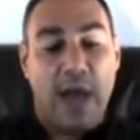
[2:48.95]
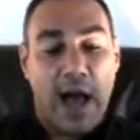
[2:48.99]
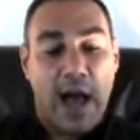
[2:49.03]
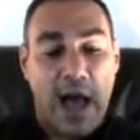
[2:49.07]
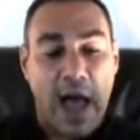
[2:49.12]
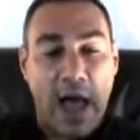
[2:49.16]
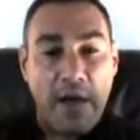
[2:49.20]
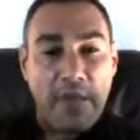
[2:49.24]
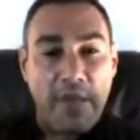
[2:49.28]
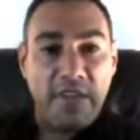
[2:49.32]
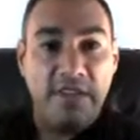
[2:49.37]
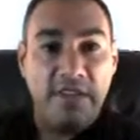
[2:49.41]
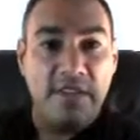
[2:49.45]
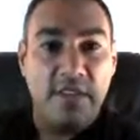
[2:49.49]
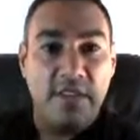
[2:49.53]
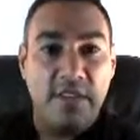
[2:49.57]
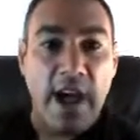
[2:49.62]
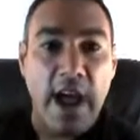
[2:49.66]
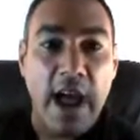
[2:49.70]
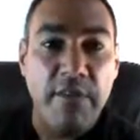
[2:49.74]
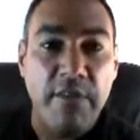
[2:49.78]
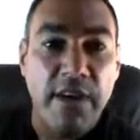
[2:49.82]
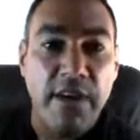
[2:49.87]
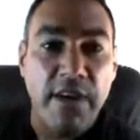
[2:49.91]
I
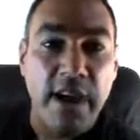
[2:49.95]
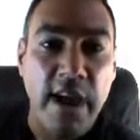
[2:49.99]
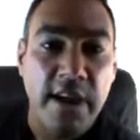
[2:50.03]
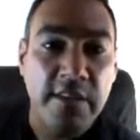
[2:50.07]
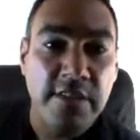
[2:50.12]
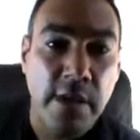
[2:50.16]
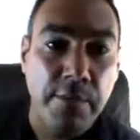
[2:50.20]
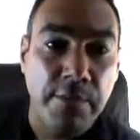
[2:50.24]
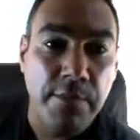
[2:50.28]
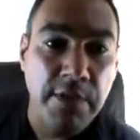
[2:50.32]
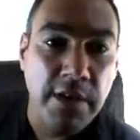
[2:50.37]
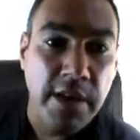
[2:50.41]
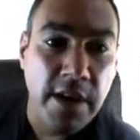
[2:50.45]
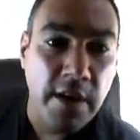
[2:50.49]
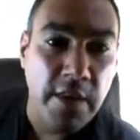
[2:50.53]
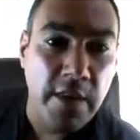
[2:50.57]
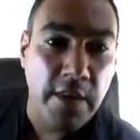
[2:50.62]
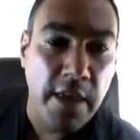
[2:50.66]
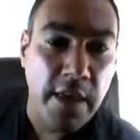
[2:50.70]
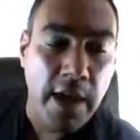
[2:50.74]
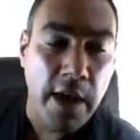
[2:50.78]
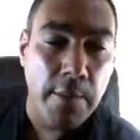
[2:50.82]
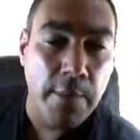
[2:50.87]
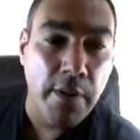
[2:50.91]
have a concept here
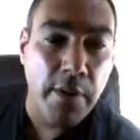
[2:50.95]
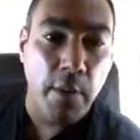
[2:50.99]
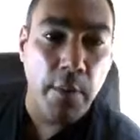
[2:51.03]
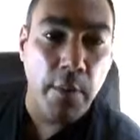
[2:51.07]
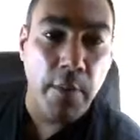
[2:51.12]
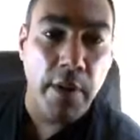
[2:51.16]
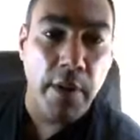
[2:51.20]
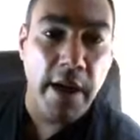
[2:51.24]
that I built